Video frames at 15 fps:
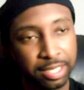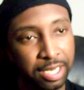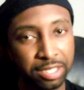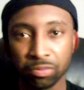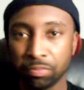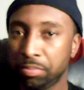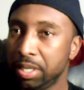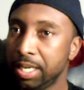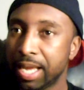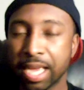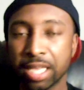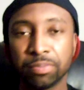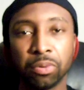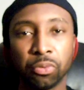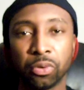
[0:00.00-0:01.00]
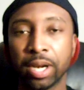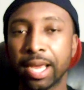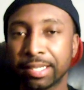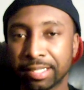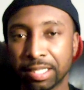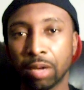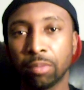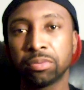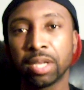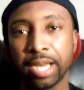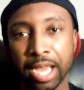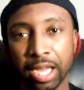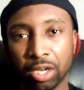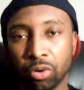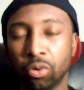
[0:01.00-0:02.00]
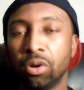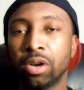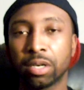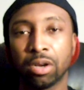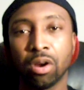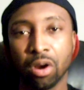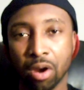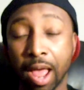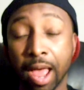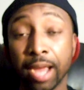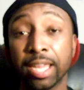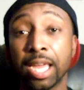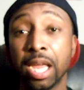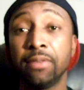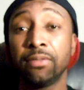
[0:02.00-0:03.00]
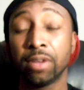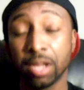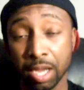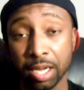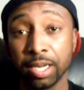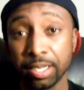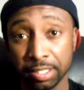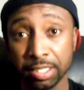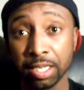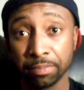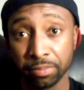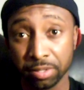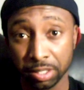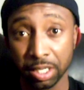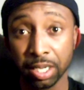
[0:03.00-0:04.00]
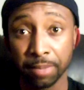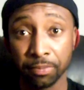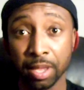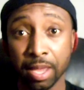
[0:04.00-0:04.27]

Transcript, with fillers: did some BS, but when I stepped in that court, Carl, I gave 110%.